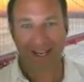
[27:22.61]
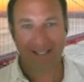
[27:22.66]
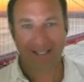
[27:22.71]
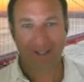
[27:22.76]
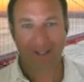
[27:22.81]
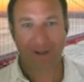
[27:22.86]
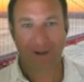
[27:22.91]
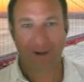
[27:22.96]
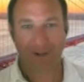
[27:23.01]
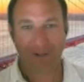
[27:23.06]

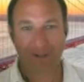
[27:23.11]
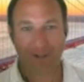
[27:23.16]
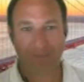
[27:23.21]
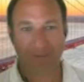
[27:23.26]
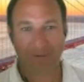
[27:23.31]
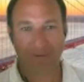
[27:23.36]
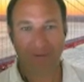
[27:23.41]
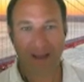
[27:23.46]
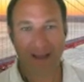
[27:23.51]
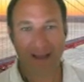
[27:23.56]
has
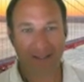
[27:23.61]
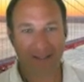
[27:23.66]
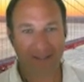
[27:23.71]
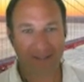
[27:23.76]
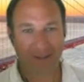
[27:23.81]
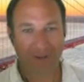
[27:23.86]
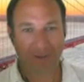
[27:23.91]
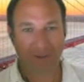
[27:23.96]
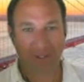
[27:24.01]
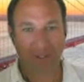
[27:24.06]
long-term
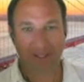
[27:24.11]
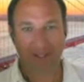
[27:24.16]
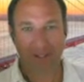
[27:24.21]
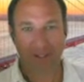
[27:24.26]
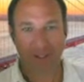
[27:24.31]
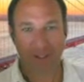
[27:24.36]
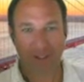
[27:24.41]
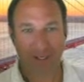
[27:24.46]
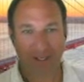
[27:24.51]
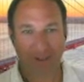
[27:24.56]
effects on
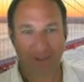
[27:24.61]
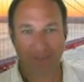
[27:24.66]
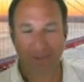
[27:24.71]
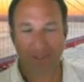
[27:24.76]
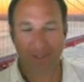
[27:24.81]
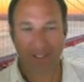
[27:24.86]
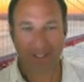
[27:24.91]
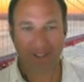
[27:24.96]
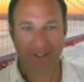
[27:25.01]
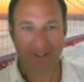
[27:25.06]

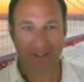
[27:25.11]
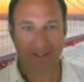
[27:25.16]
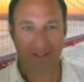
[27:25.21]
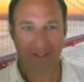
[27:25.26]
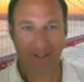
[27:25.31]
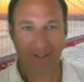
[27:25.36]
relationships and,